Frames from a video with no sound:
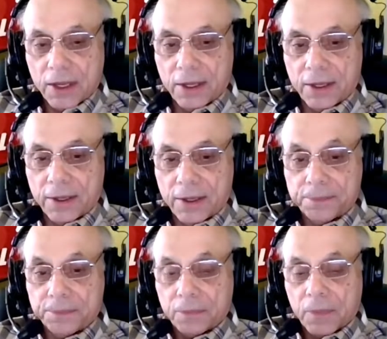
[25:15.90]

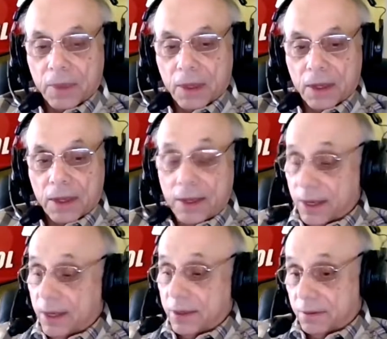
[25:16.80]

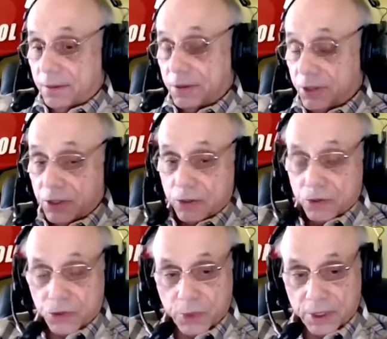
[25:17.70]
and
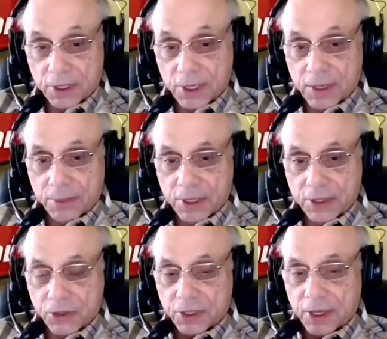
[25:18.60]
dinners with the
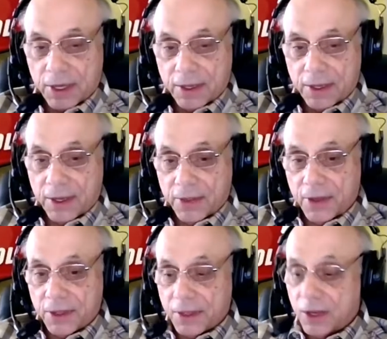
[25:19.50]
lobbyists, I
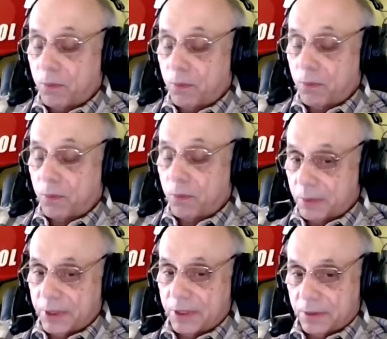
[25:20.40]
think they'll
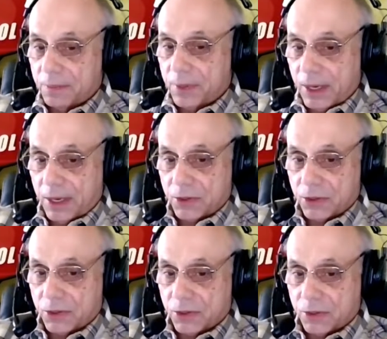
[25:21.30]
probably
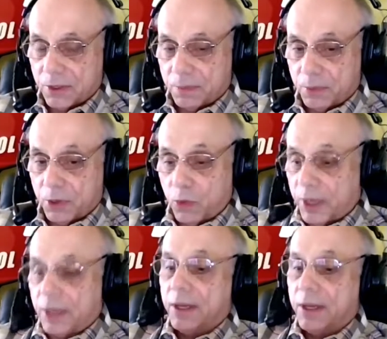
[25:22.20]
pass pretty
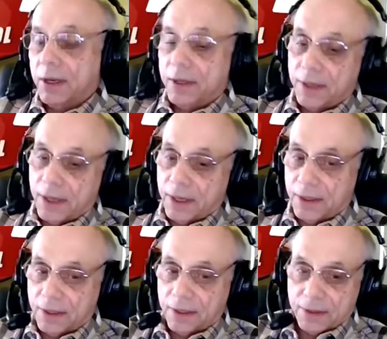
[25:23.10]
quickly
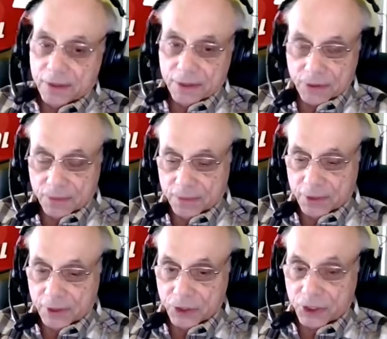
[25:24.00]
a
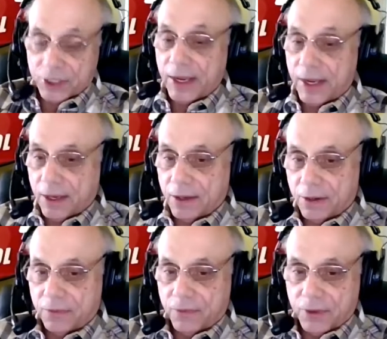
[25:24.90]
stay
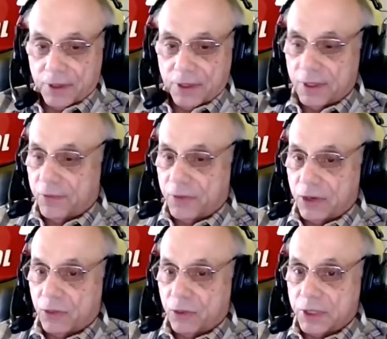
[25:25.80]
of the
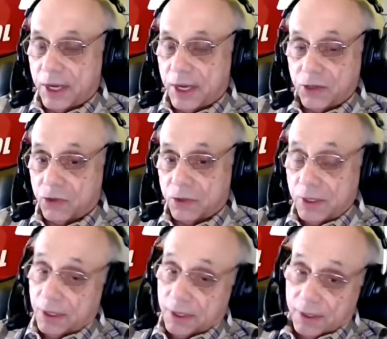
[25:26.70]
federal tax
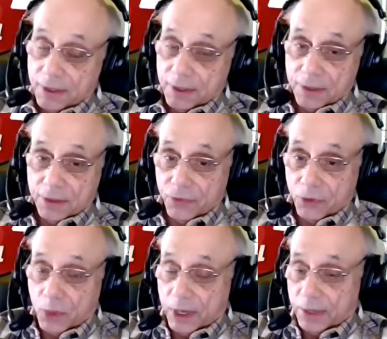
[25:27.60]
for
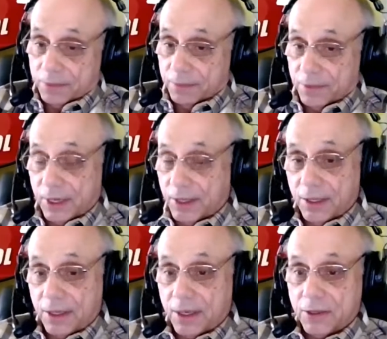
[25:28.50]
what,
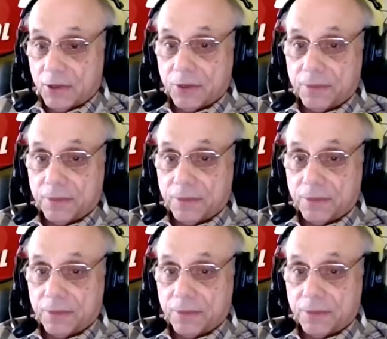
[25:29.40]
90 days?